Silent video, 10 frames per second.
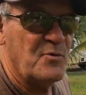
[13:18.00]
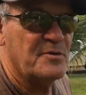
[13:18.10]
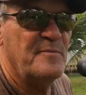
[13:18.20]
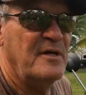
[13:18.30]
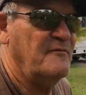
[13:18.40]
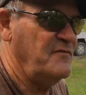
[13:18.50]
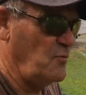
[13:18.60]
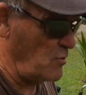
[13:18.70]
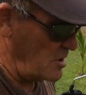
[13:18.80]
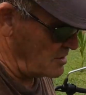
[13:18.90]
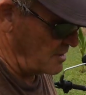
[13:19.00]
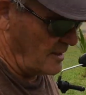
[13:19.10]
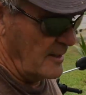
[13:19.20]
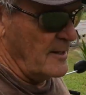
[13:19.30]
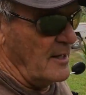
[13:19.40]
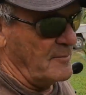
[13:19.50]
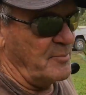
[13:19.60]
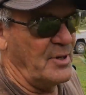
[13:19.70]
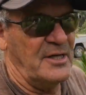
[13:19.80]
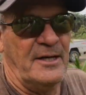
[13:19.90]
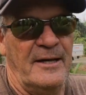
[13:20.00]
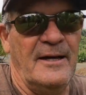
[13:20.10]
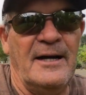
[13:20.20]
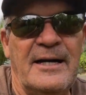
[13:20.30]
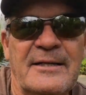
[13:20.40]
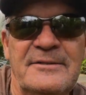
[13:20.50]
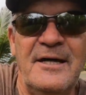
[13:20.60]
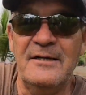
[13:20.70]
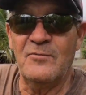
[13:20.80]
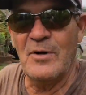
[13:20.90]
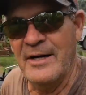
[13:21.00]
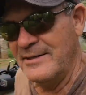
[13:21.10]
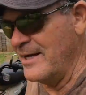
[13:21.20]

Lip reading: with me if you want, but I can tell you right